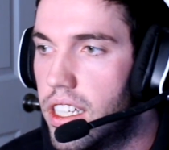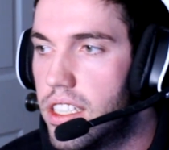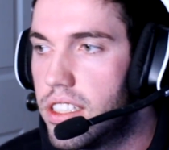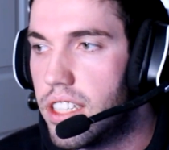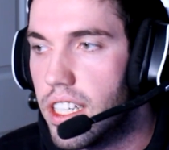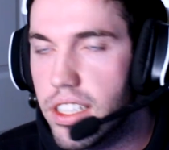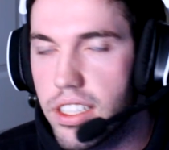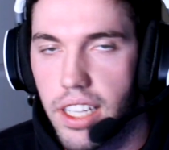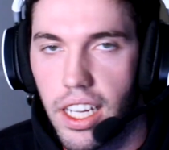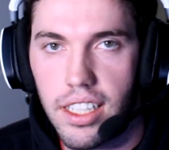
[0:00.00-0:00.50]

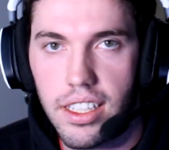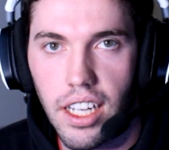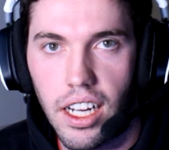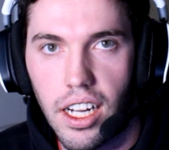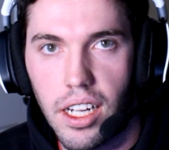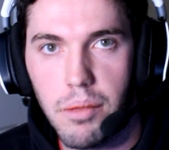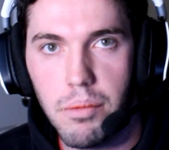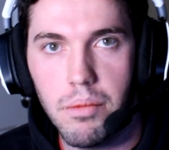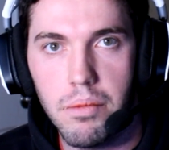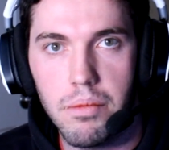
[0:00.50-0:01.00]
Since that
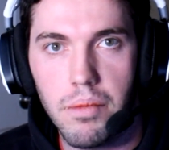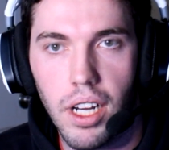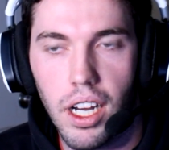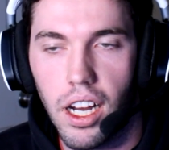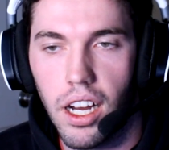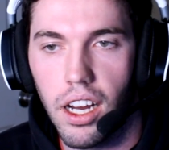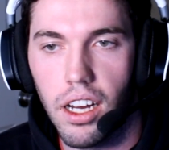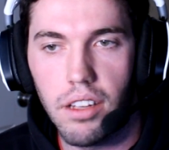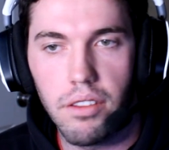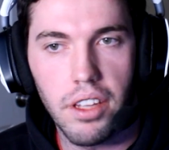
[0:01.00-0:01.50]
time,
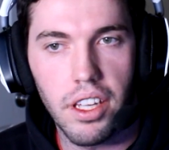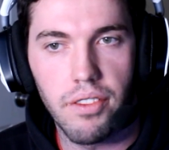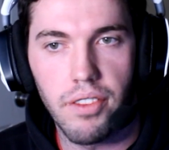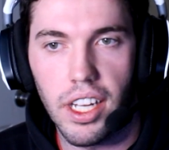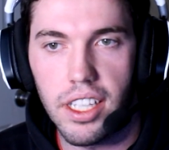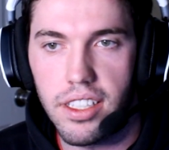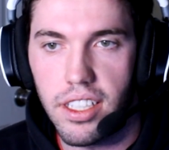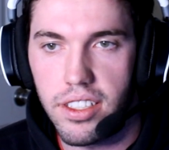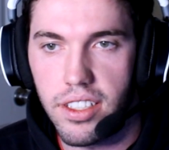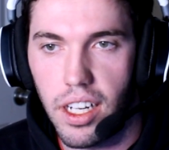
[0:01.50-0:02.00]
the
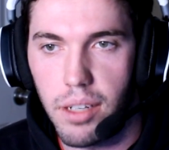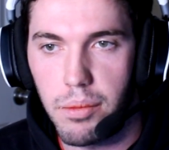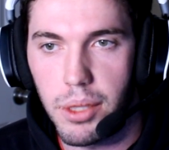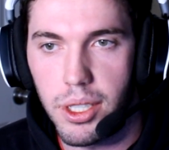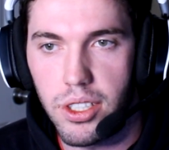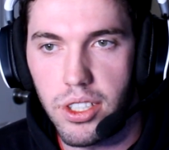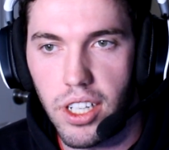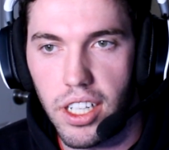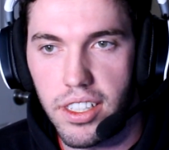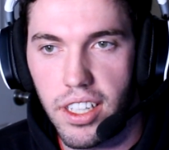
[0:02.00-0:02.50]
event has not
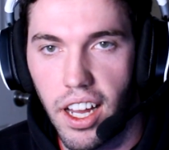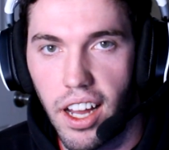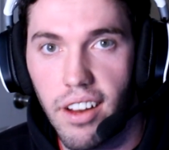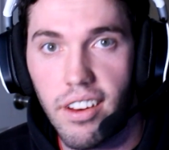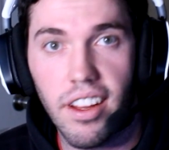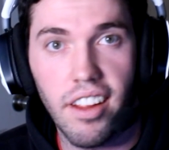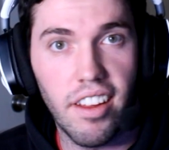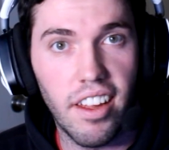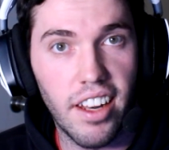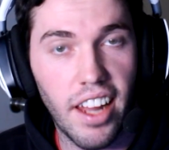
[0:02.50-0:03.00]
been shut
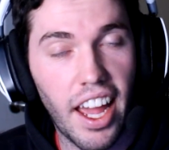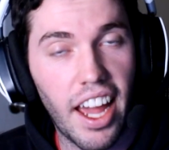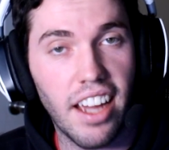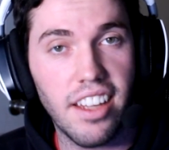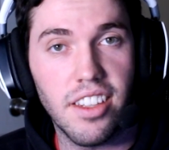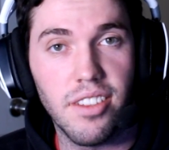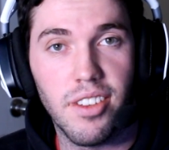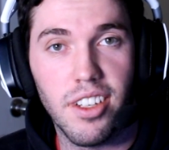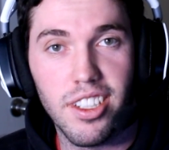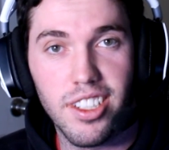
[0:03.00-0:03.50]
down, and
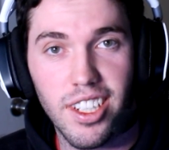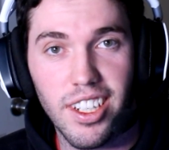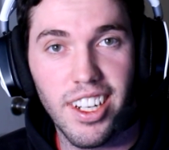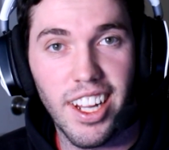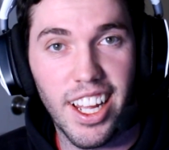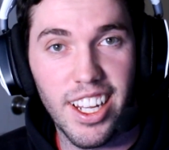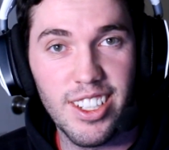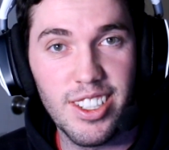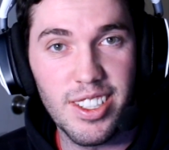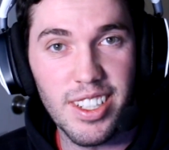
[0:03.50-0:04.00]
Activision
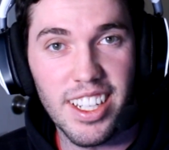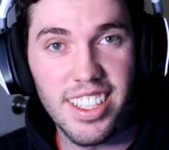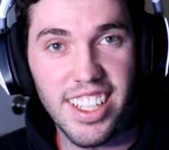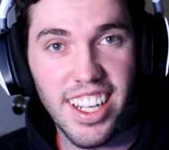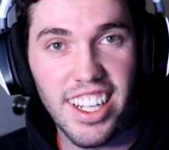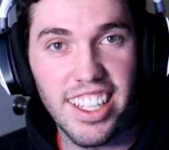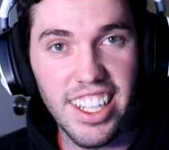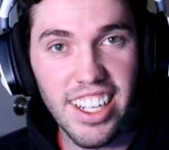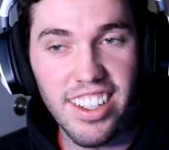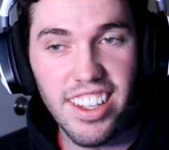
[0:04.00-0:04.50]
has shut
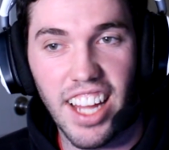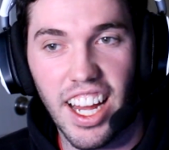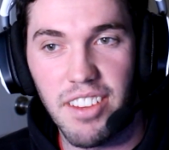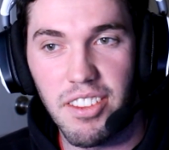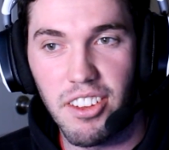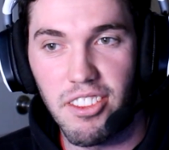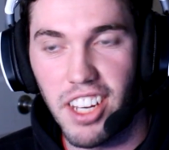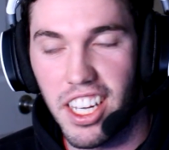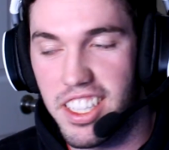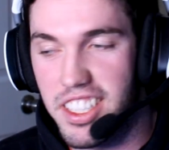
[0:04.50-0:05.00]
down their live
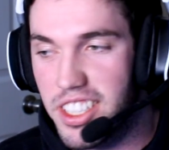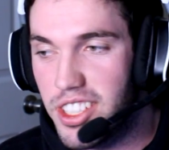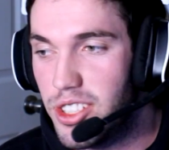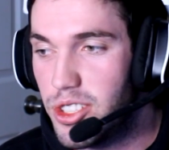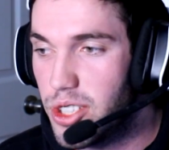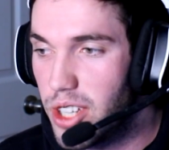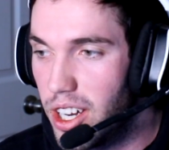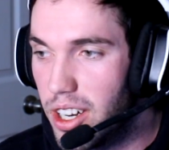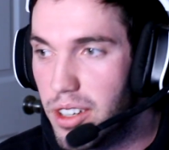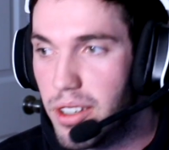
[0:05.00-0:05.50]
events.
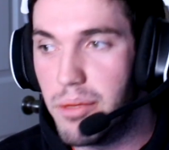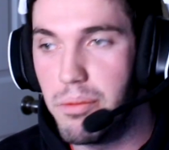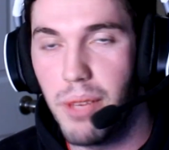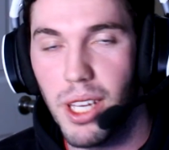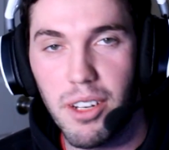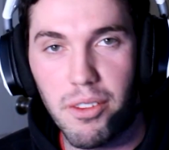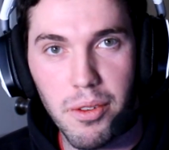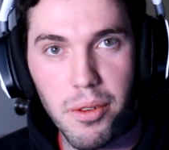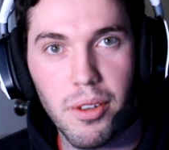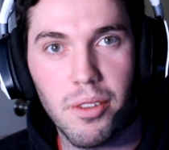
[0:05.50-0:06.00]
So
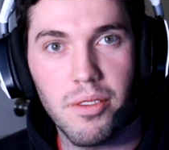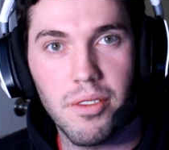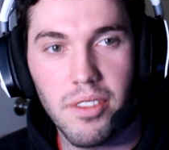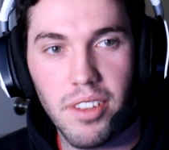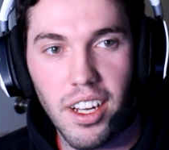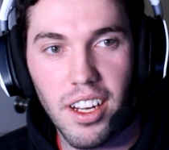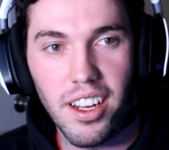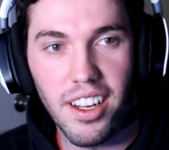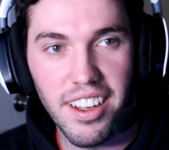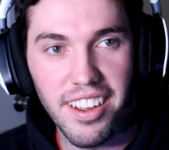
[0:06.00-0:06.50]
bit of
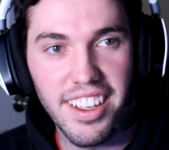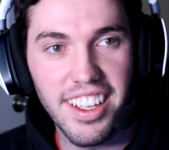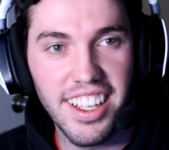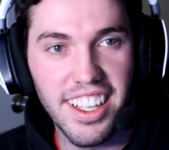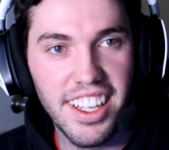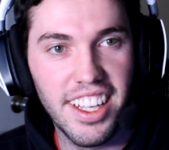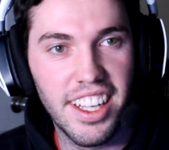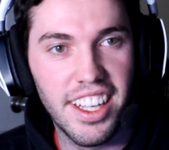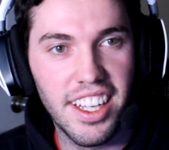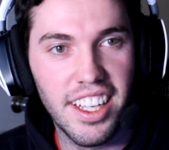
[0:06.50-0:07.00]
a
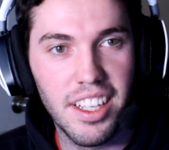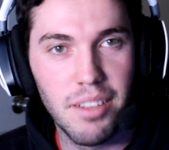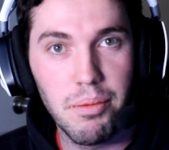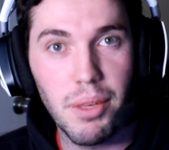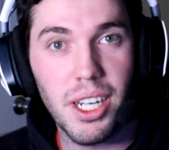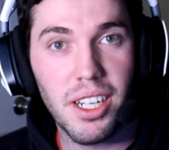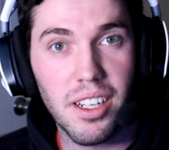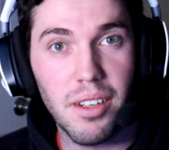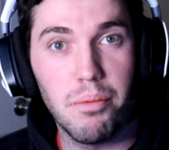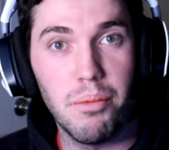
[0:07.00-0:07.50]

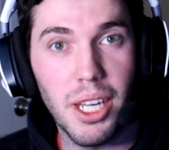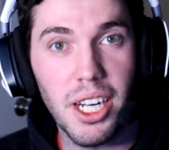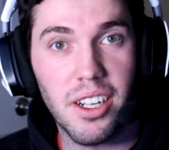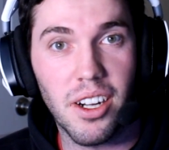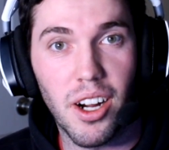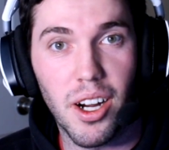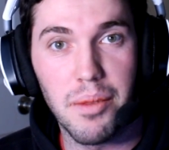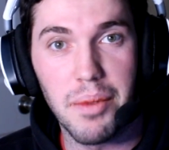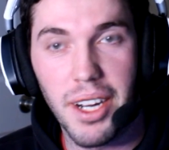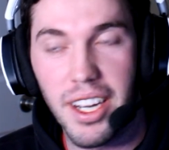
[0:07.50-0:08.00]
bit of
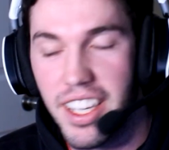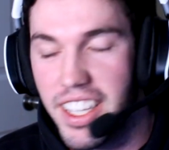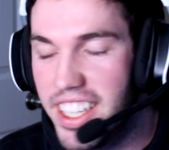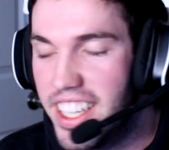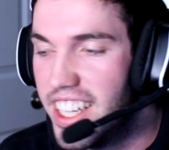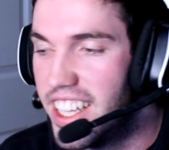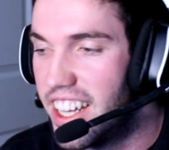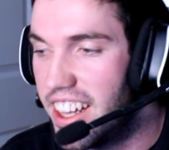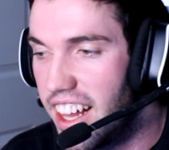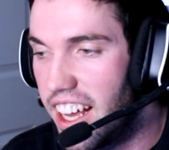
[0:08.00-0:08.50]
karma
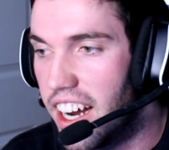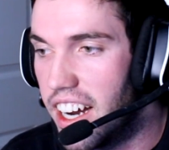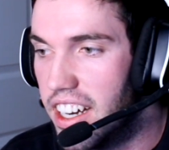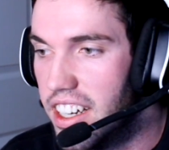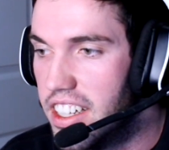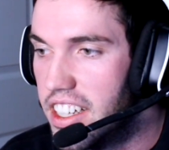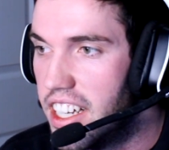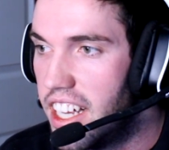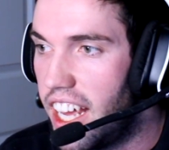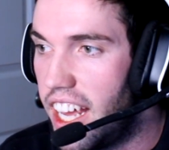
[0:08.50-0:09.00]
there.
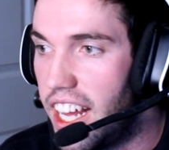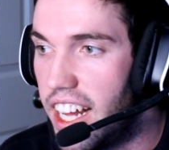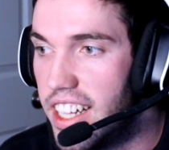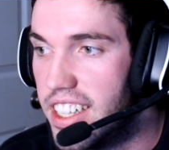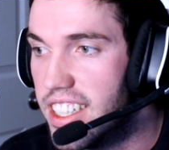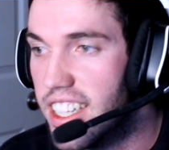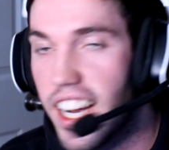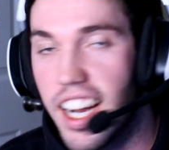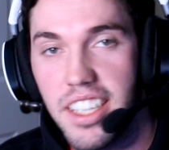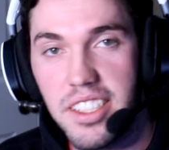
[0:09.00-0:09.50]

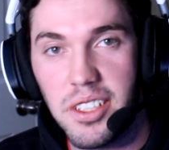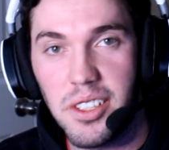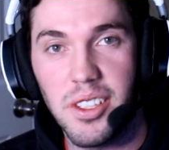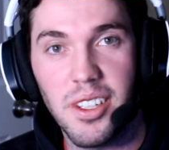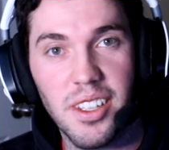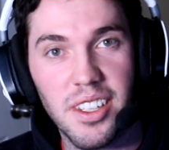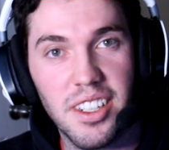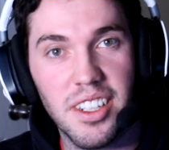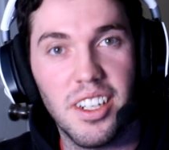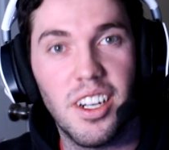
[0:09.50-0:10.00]
And
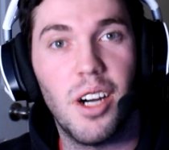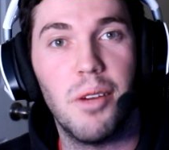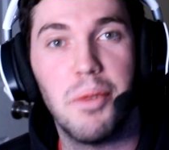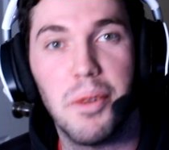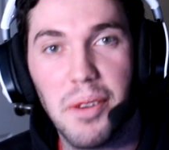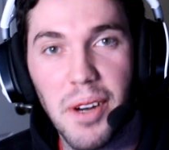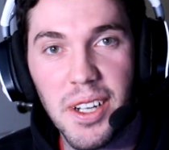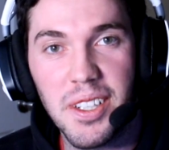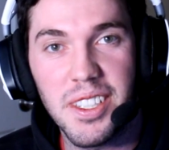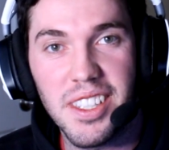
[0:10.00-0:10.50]
IcyChiller, hope
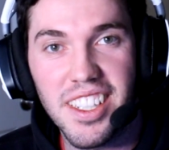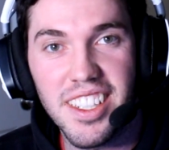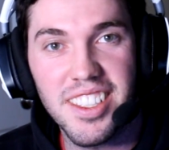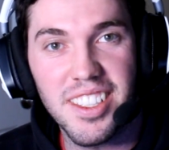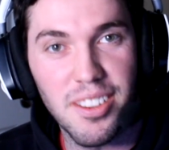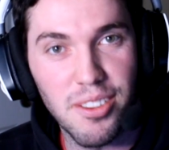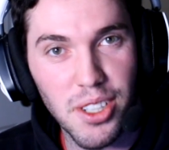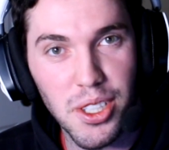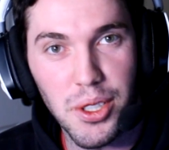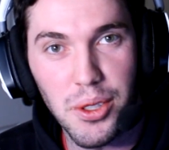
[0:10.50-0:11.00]
you're watching
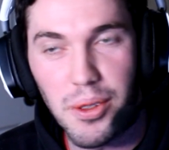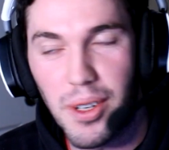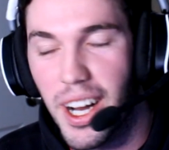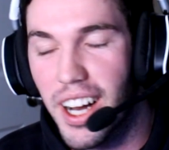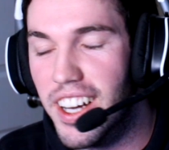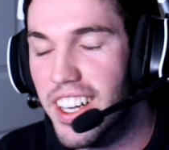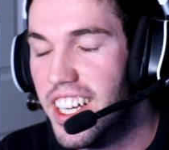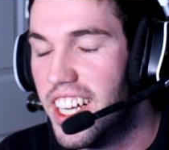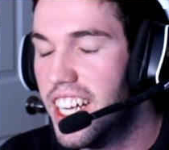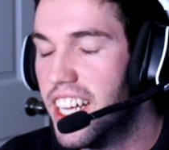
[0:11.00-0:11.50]
this. Wish you
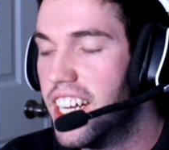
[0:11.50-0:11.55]
well.